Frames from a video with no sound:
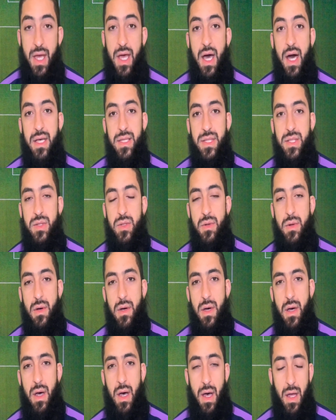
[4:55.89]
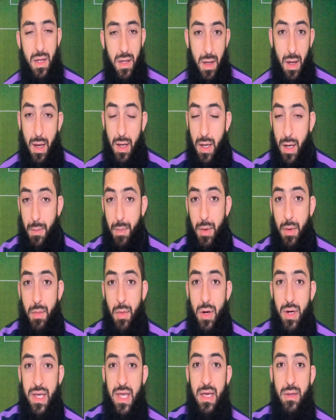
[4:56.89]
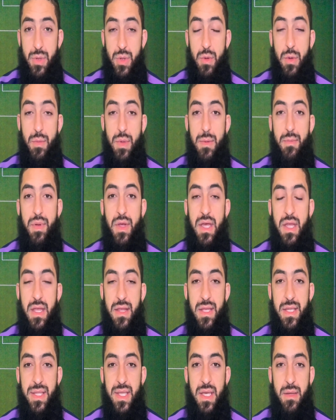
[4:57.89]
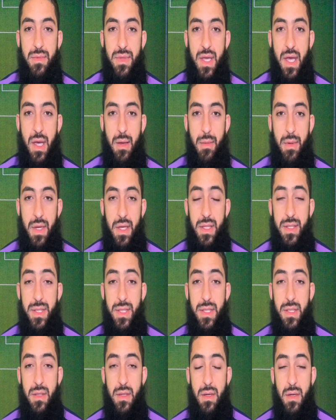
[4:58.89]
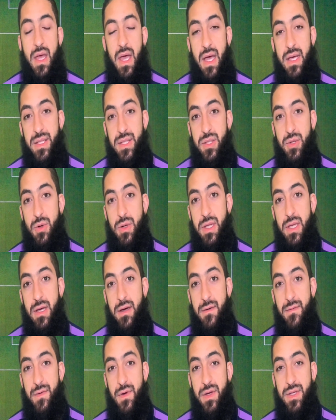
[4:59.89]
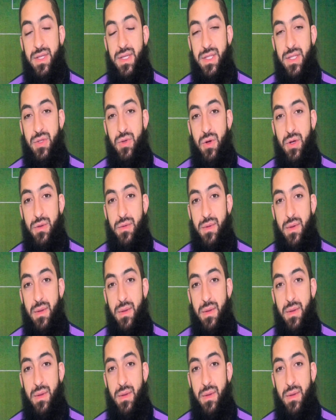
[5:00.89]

A couple more games will be played at the same time. It's Estonia versus North